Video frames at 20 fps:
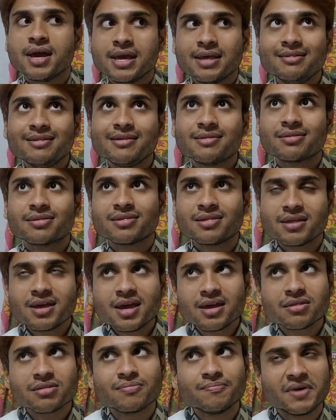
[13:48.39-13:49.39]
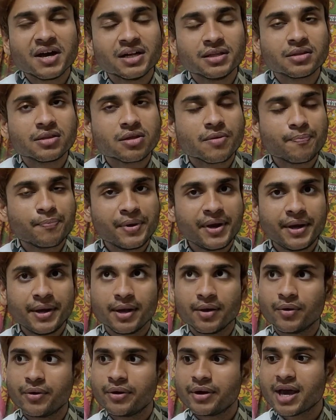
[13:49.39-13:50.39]
In this 6 months of
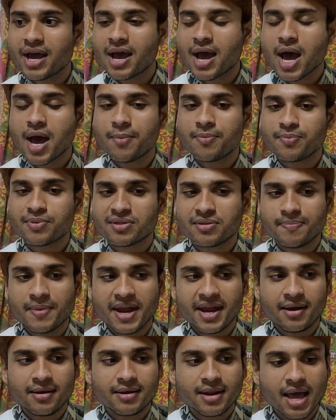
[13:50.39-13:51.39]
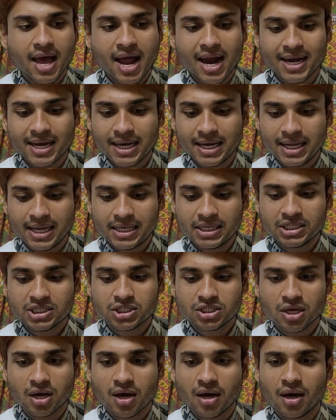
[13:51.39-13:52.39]
period, I have spent at
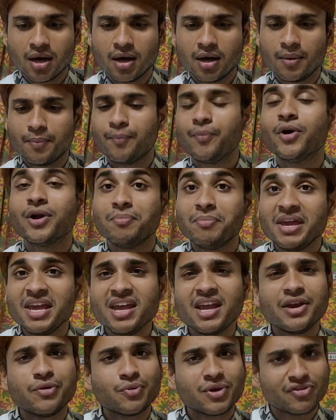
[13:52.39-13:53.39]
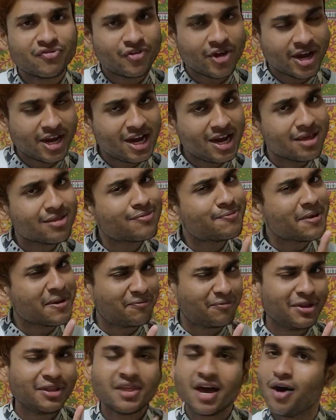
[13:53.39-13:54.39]
least, for me it was very less,
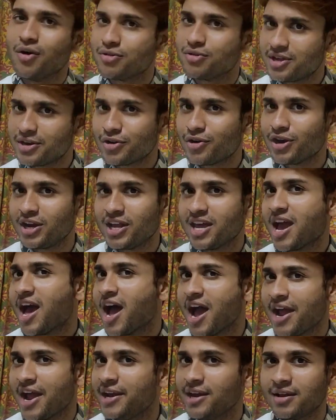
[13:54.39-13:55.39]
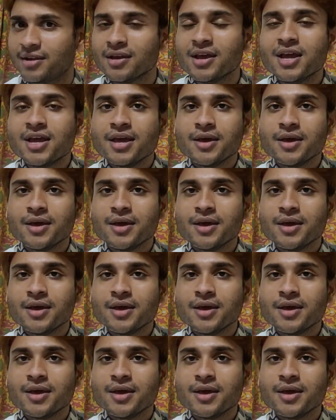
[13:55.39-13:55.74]
50,000 only INR,